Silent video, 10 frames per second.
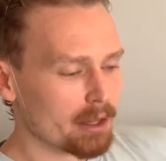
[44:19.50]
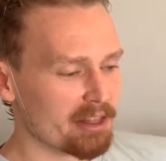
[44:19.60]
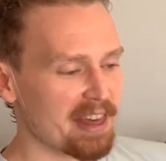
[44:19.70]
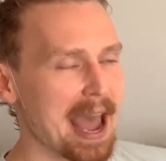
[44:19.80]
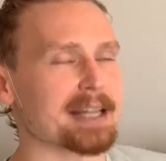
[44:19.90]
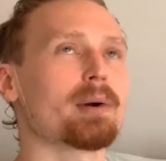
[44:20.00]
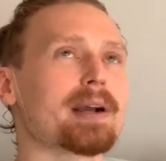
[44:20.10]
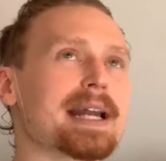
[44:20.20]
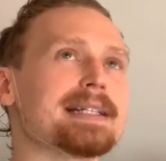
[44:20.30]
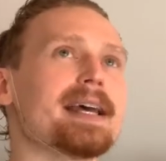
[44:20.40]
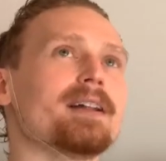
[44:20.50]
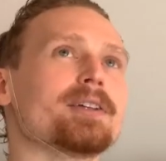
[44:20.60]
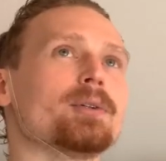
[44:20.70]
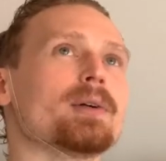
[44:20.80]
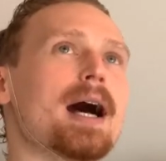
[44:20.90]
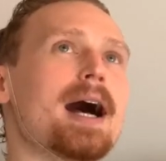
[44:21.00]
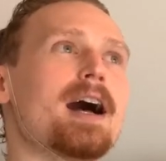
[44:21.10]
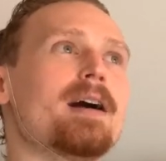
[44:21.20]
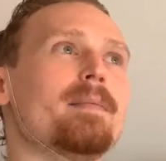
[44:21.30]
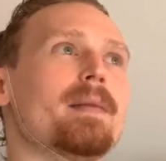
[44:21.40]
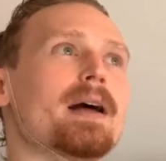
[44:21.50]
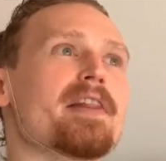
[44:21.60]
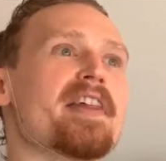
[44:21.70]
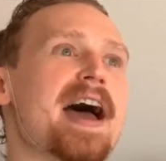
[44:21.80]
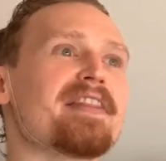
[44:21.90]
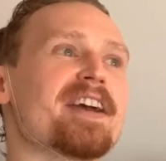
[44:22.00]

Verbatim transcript: that, what can I tell you? That